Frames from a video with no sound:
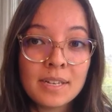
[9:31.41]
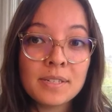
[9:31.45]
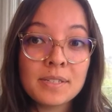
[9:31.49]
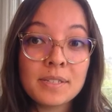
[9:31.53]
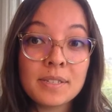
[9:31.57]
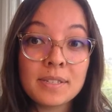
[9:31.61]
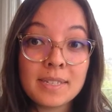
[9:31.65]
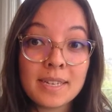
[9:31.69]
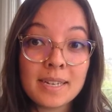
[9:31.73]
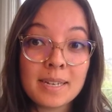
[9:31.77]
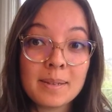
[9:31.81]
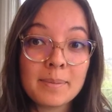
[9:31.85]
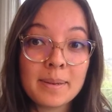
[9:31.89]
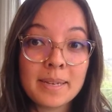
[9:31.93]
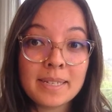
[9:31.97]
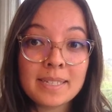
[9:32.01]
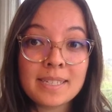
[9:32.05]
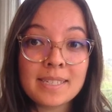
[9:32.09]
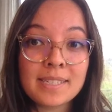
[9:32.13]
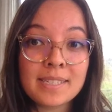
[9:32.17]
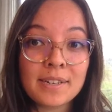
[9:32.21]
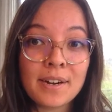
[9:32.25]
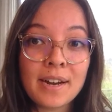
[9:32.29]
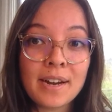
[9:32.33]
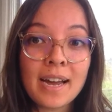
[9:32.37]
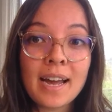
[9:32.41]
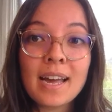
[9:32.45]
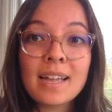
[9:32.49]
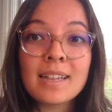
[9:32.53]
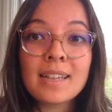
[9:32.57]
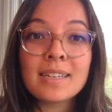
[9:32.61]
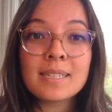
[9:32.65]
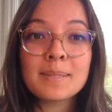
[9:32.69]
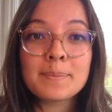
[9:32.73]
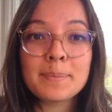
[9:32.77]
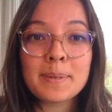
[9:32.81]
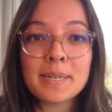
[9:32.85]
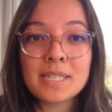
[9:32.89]
So databases are
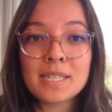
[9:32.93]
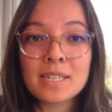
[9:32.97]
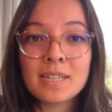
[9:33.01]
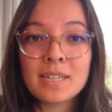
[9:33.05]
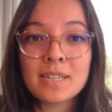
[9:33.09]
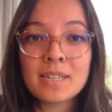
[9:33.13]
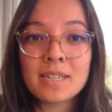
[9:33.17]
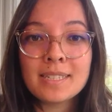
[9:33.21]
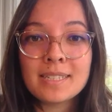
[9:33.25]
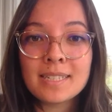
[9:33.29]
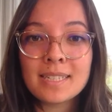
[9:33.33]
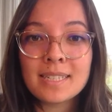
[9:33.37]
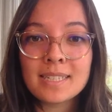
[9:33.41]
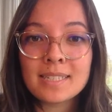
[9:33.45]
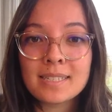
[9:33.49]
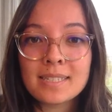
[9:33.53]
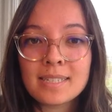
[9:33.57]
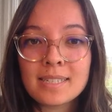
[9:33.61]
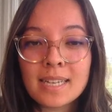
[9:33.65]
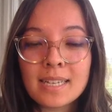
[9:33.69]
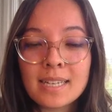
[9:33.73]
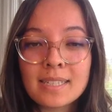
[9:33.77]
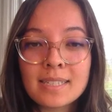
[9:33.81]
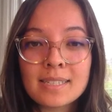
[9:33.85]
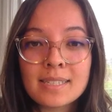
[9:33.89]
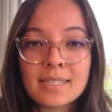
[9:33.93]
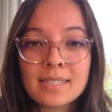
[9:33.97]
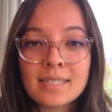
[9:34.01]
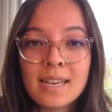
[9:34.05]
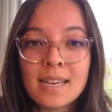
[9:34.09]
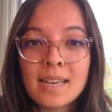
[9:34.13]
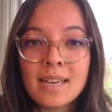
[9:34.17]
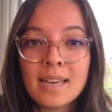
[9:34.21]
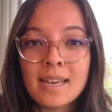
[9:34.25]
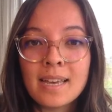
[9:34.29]
highly specialized these days.